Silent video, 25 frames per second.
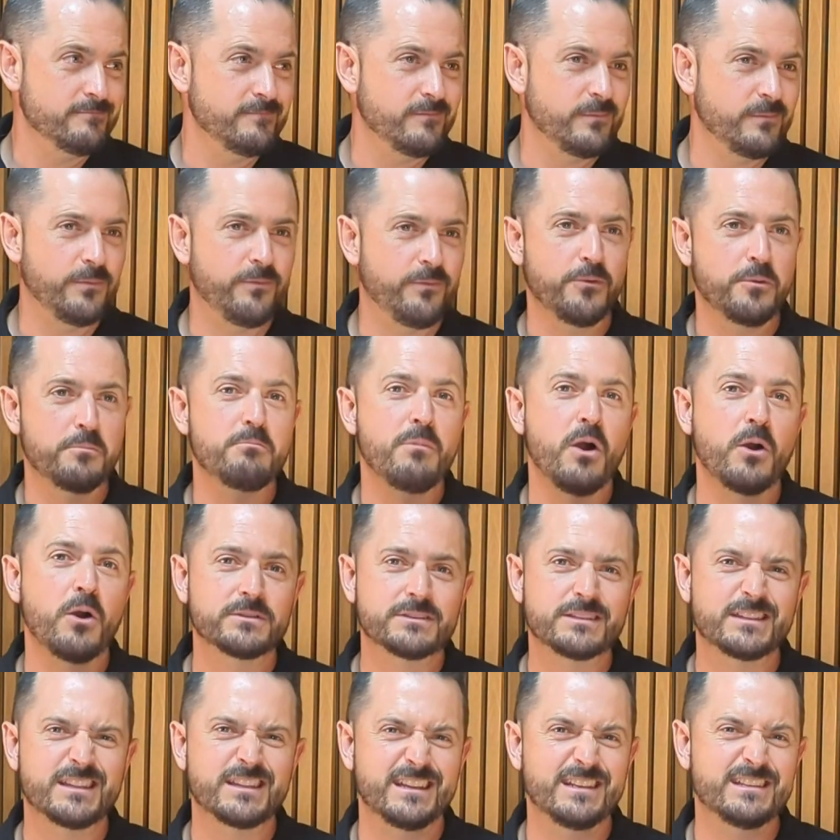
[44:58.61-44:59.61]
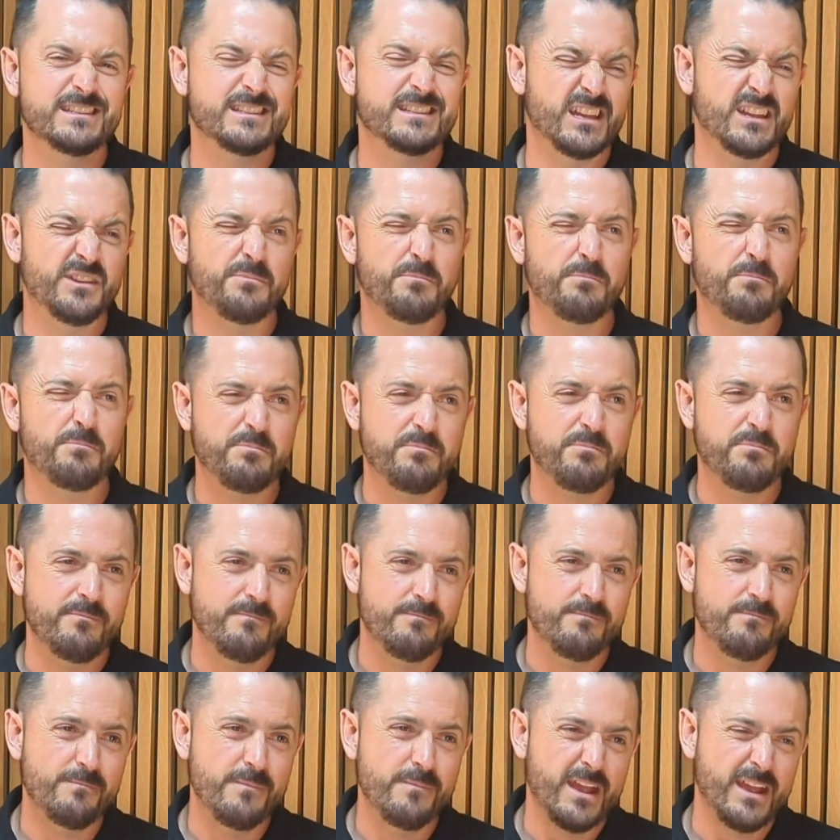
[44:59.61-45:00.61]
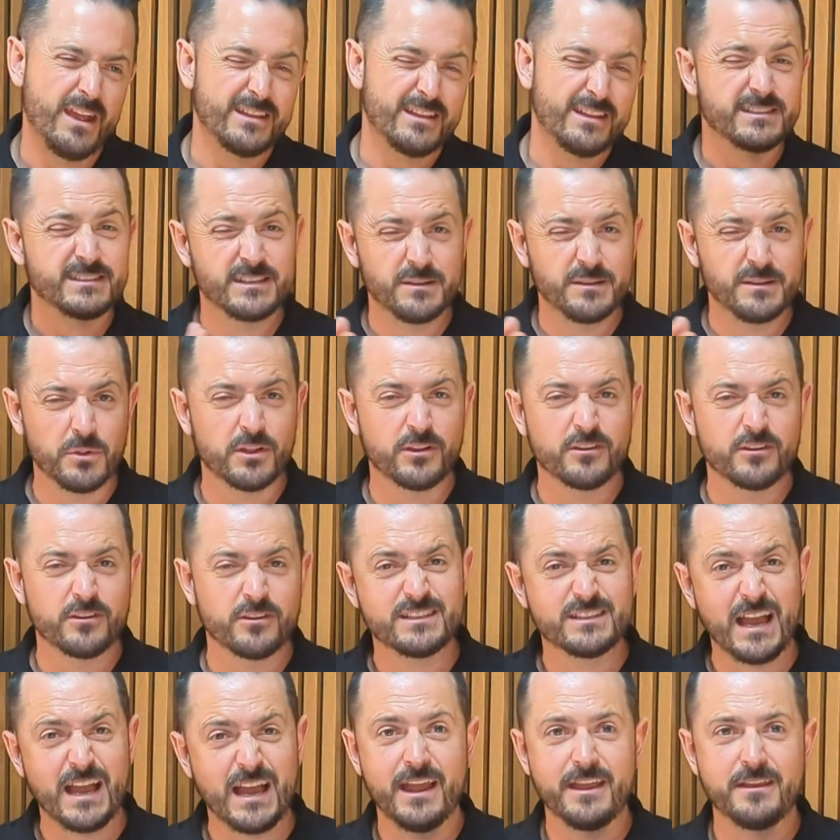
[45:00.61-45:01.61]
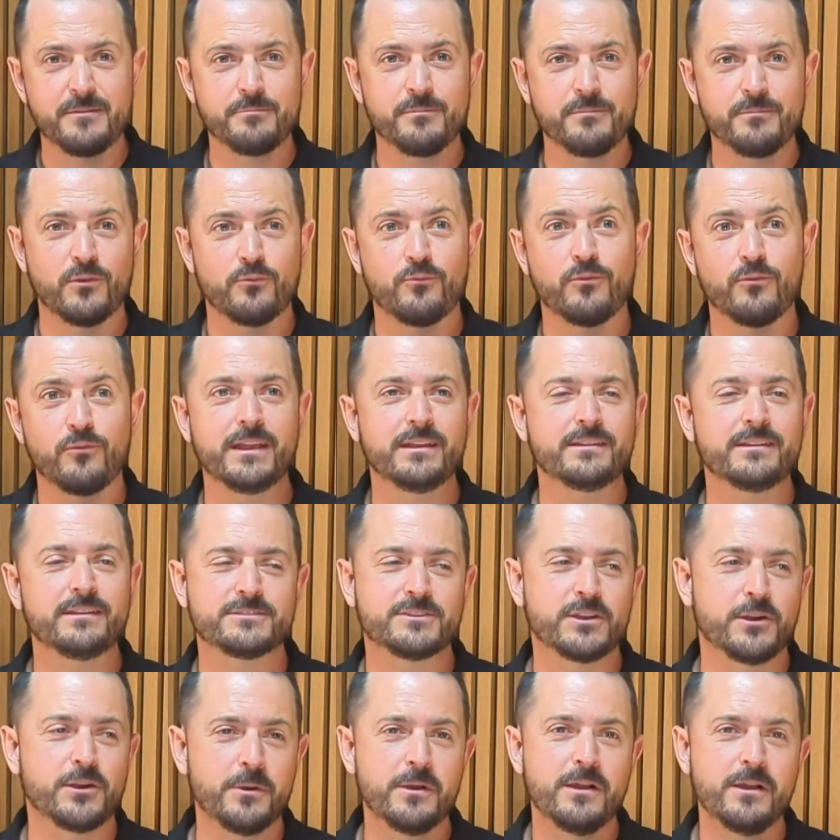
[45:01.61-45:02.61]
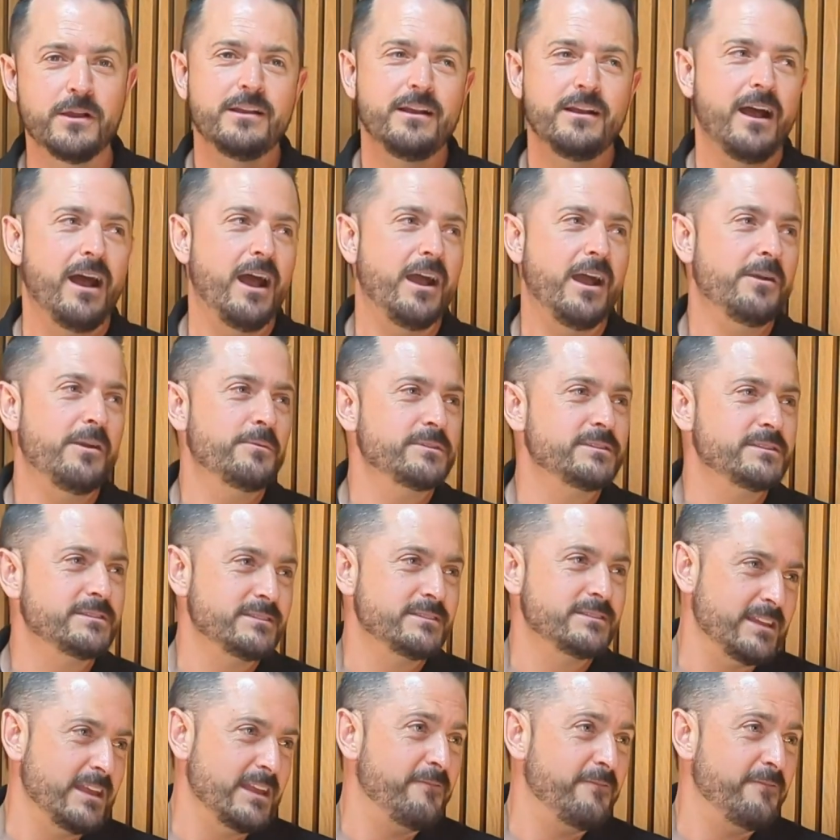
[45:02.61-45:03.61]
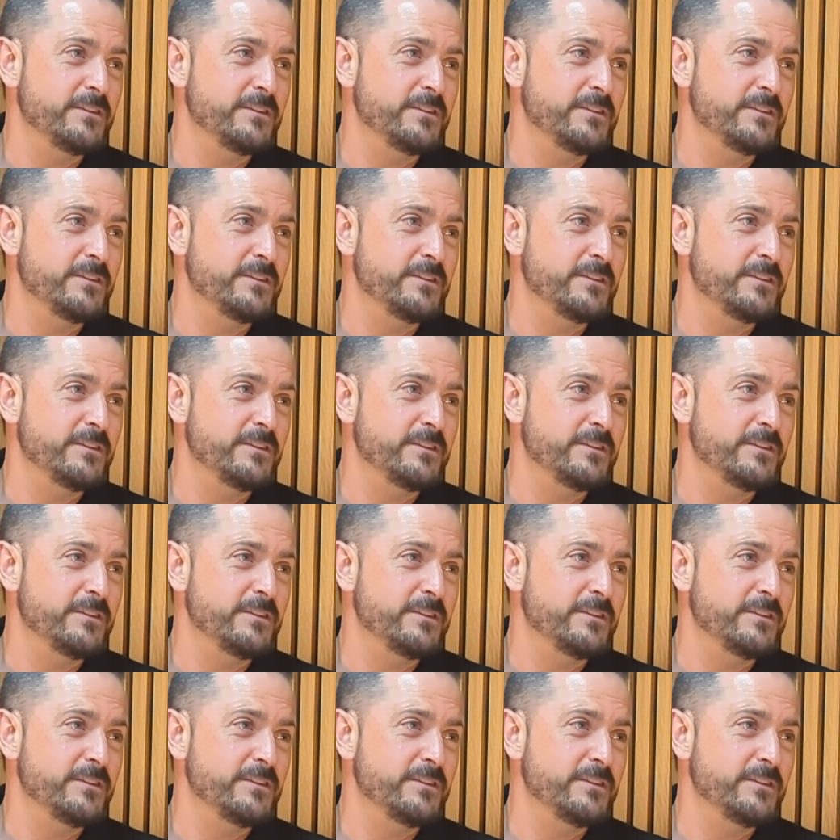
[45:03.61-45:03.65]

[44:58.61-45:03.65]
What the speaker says: for most things at a similar time rate. So I always say